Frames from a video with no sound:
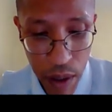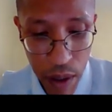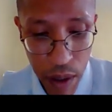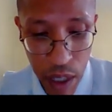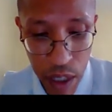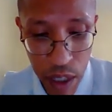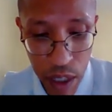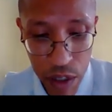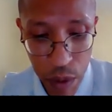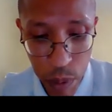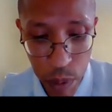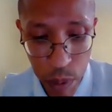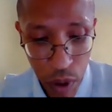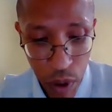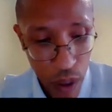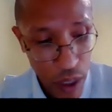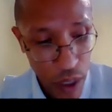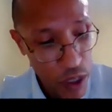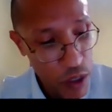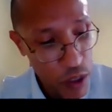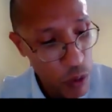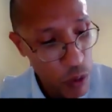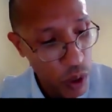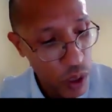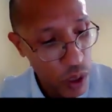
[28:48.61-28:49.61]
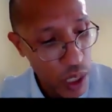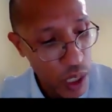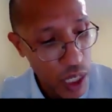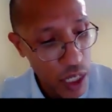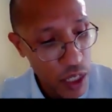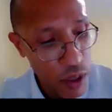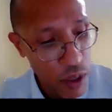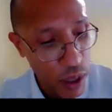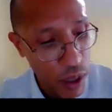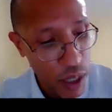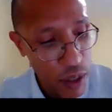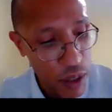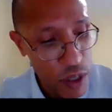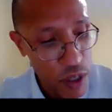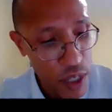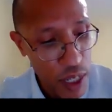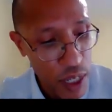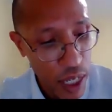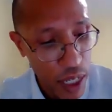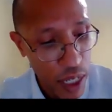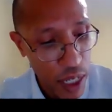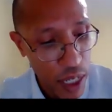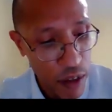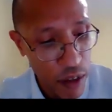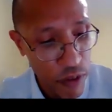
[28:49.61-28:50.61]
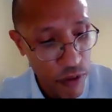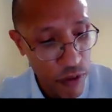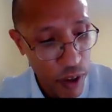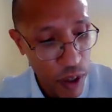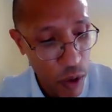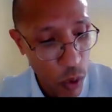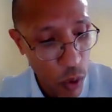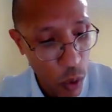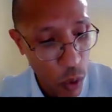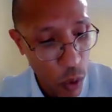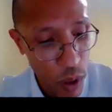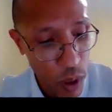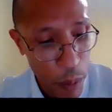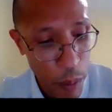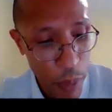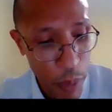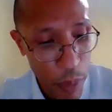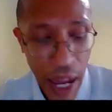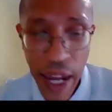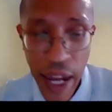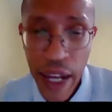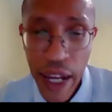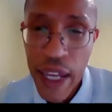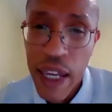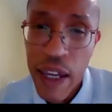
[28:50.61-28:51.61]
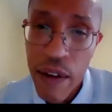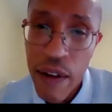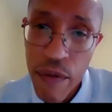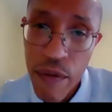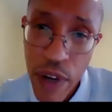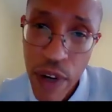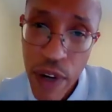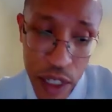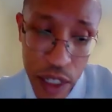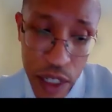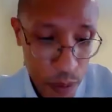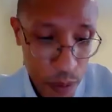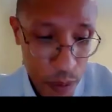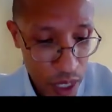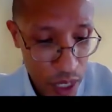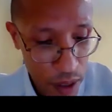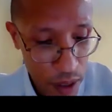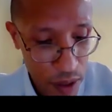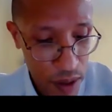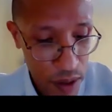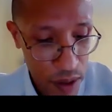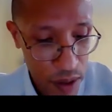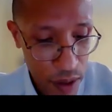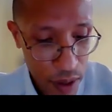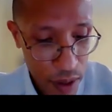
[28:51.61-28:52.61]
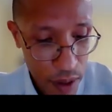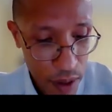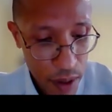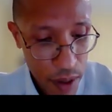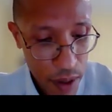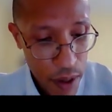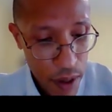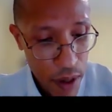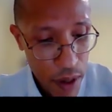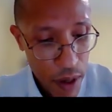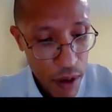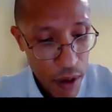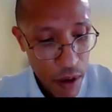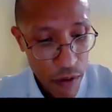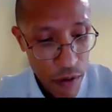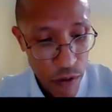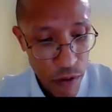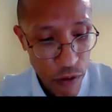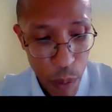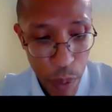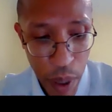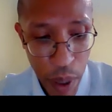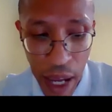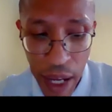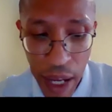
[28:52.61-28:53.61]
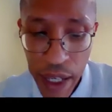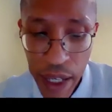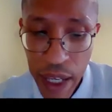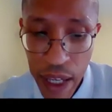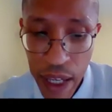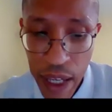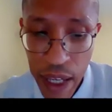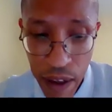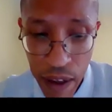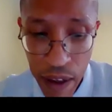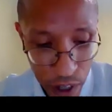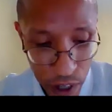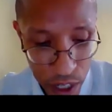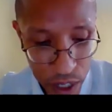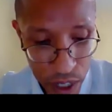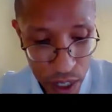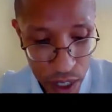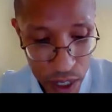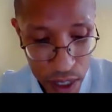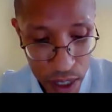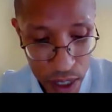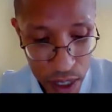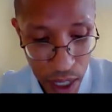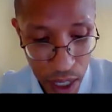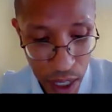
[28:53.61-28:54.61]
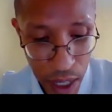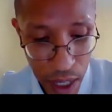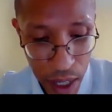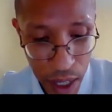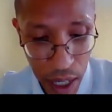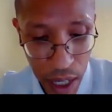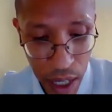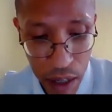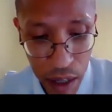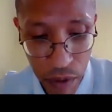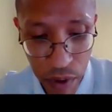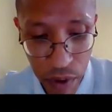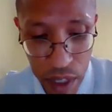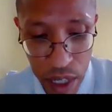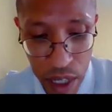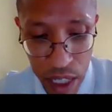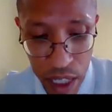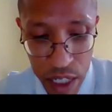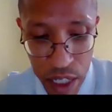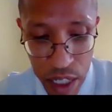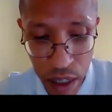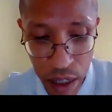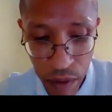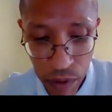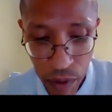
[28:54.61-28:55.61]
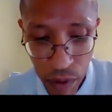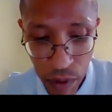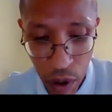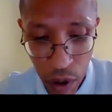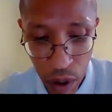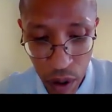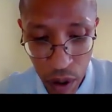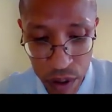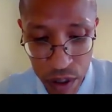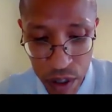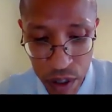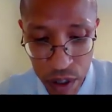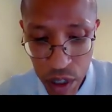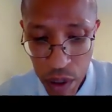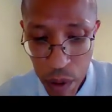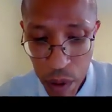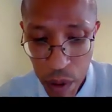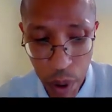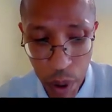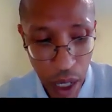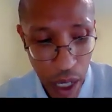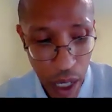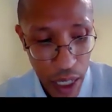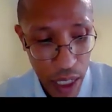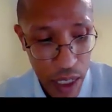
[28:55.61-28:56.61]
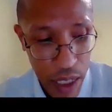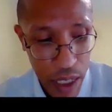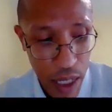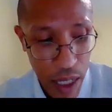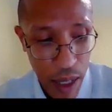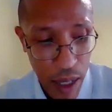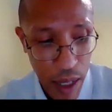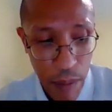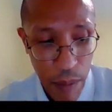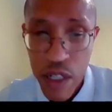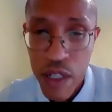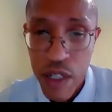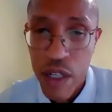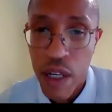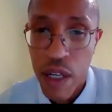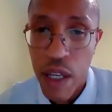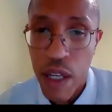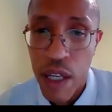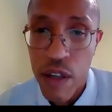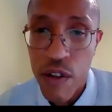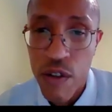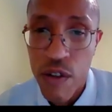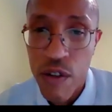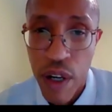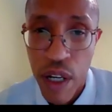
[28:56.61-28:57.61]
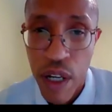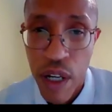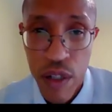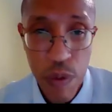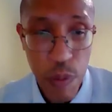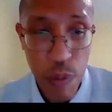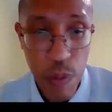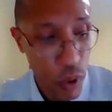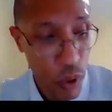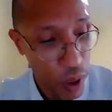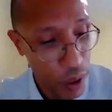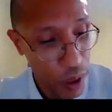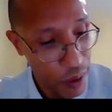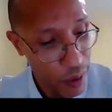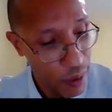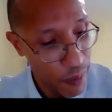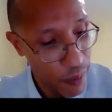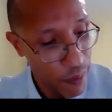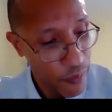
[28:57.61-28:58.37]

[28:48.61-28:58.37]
These employees will need to understand different order packing arrangements for packing efficiency and the reduction of loss due to product damage and transport.